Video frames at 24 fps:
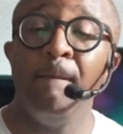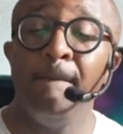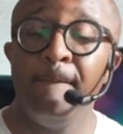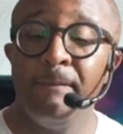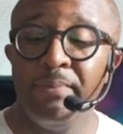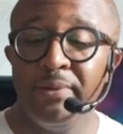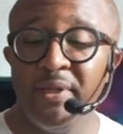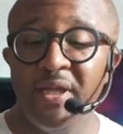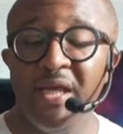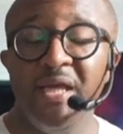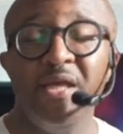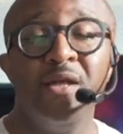
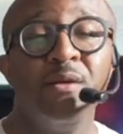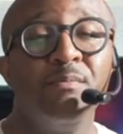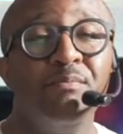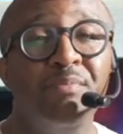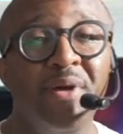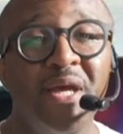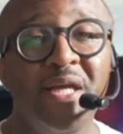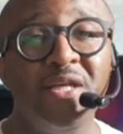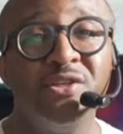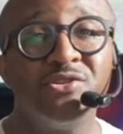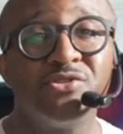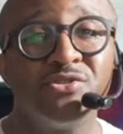play your
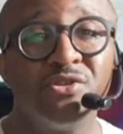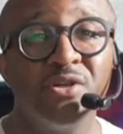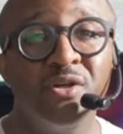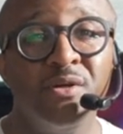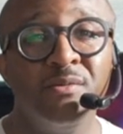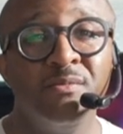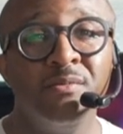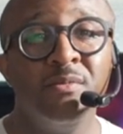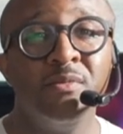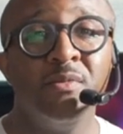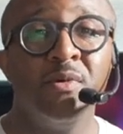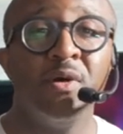bass
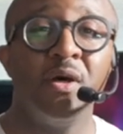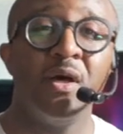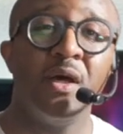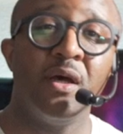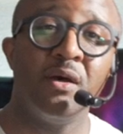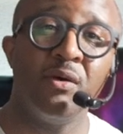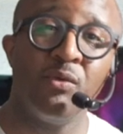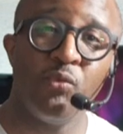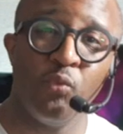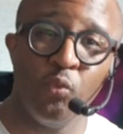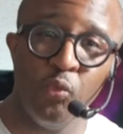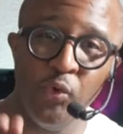drum
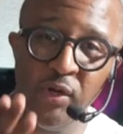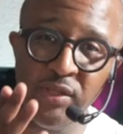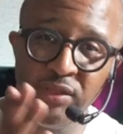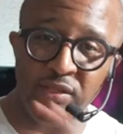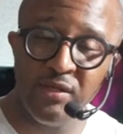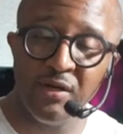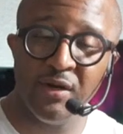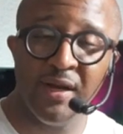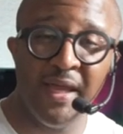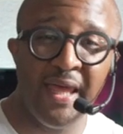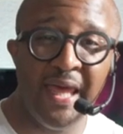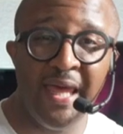with
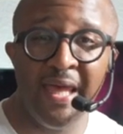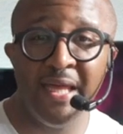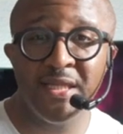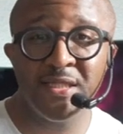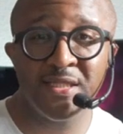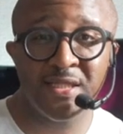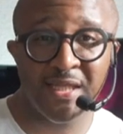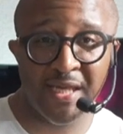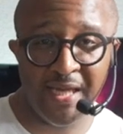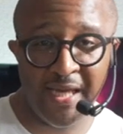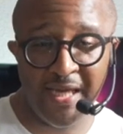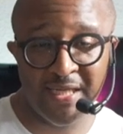your
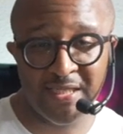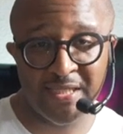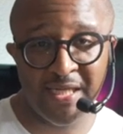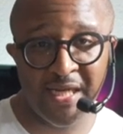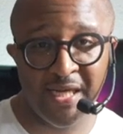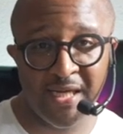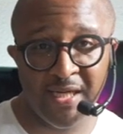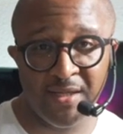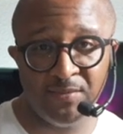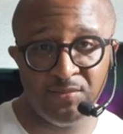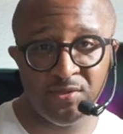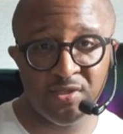hands at
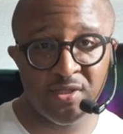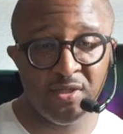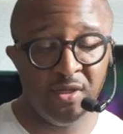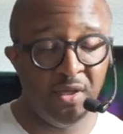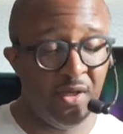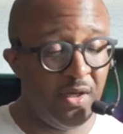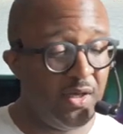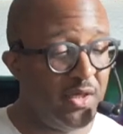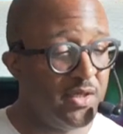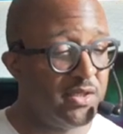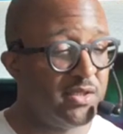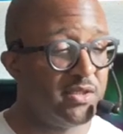times.
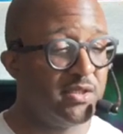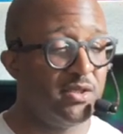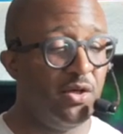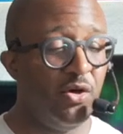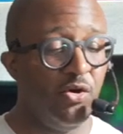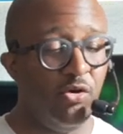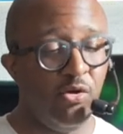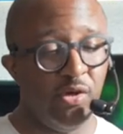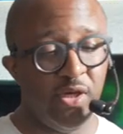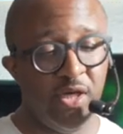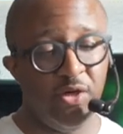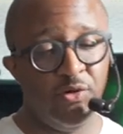
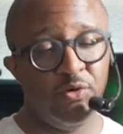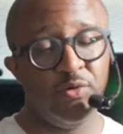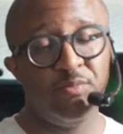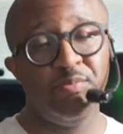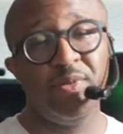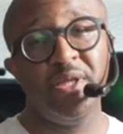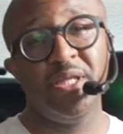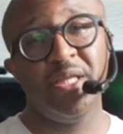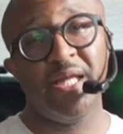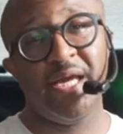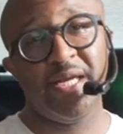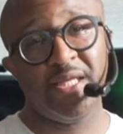So it would
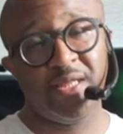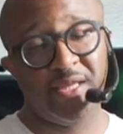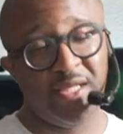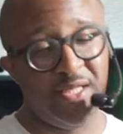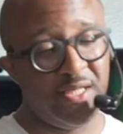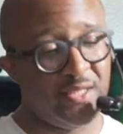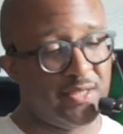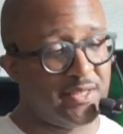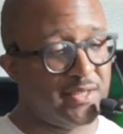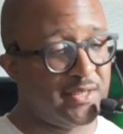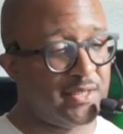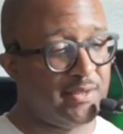be like
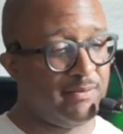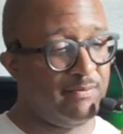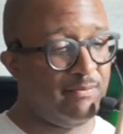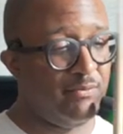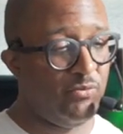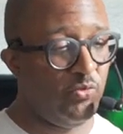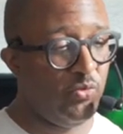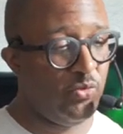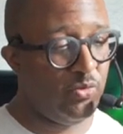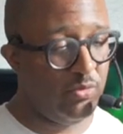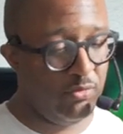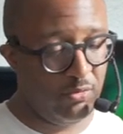this.
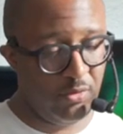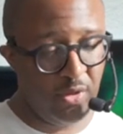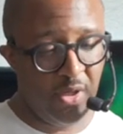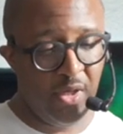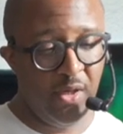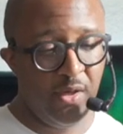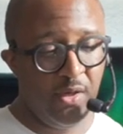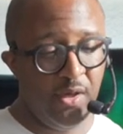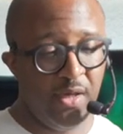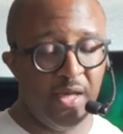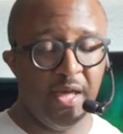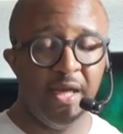
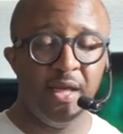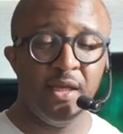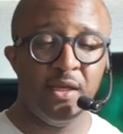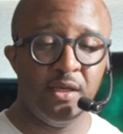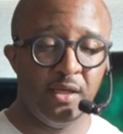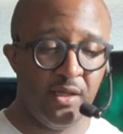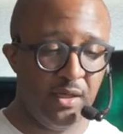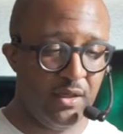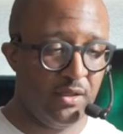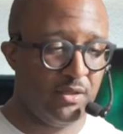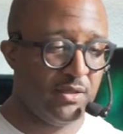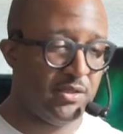And
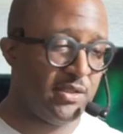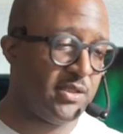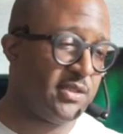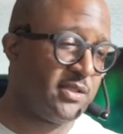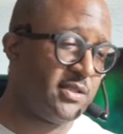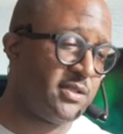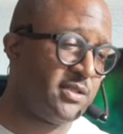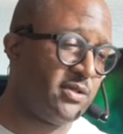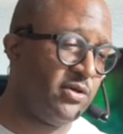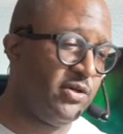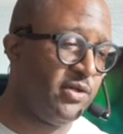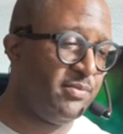
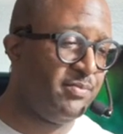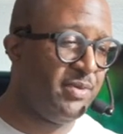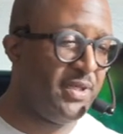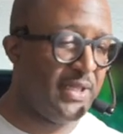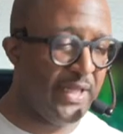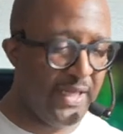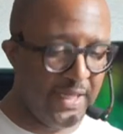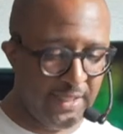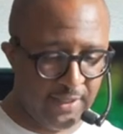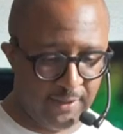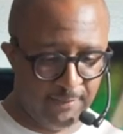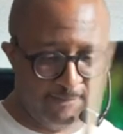so it'd be
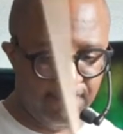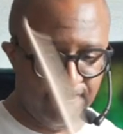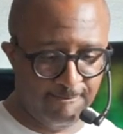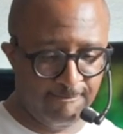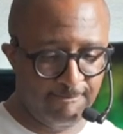like.